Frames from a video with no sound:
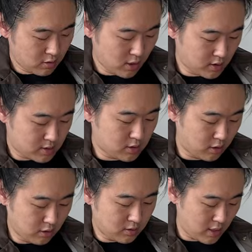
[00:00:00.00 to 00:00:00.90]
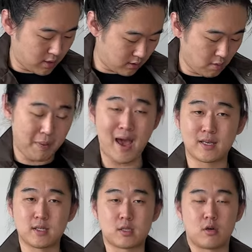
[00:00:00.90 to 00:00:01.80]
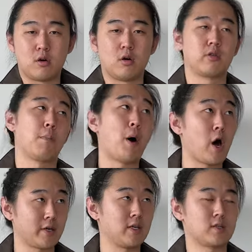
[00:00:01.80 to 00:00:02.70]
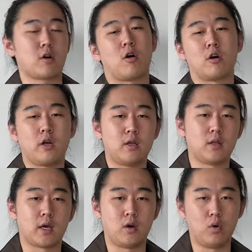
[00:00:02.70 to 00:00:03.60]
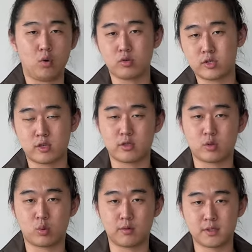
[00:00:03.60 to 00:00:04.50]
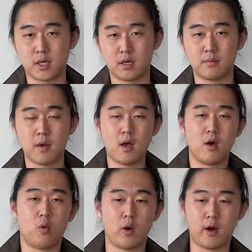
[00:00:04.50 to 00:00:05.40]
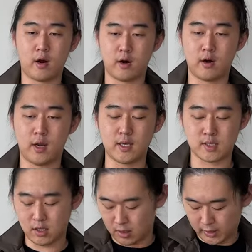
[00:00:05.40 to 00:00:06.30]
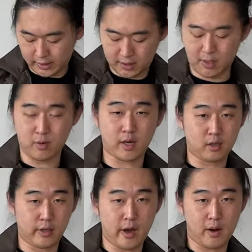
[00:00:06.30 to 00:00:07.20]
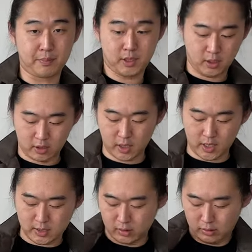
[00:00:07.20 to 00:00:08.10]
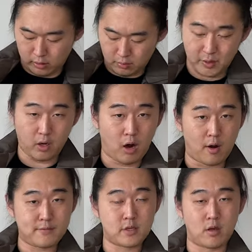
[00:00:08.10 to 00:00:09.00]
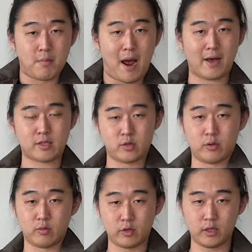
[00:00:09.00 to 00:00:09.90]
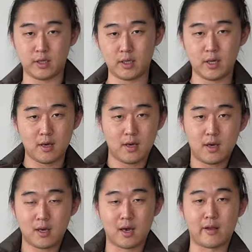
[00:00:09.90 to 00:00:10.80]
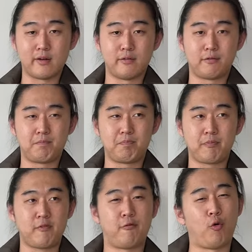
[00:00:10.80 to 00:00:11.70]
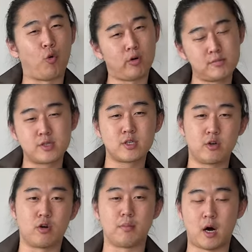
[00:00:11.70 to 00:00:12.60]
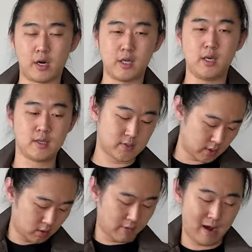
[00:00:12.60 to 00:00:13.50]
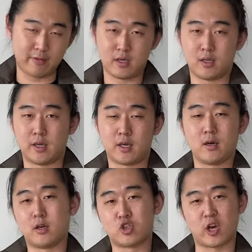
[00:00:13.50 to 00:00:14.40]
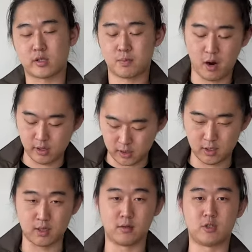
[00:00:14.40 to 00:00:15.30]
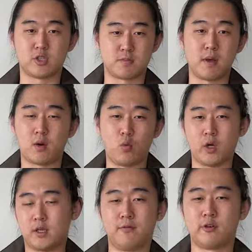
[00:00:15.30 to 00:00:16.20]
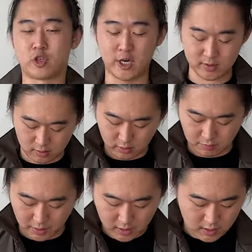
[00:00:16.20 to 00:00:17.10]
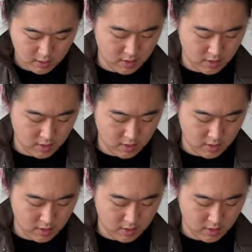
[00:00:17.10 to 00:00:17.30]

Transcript: It's good that the pockets are in like a holster sort of setup, where it's not like directly up here, it's a little bit off to the back, so it really kind of forms to your body instead of having it like a chest pocket and just make one of your chest look big.